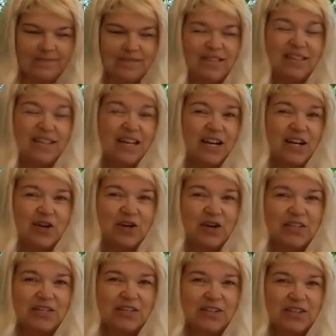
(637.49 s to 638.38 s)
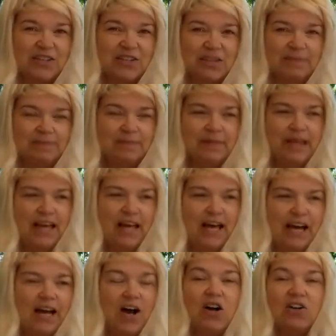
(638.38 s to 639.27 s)
It's kind of crazy looking.
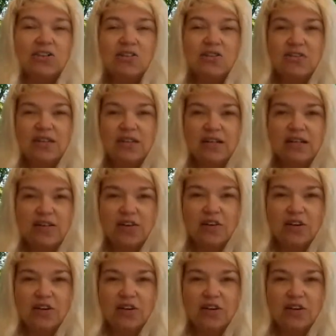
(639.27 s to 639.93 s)
Uh, also, the mm -hmm.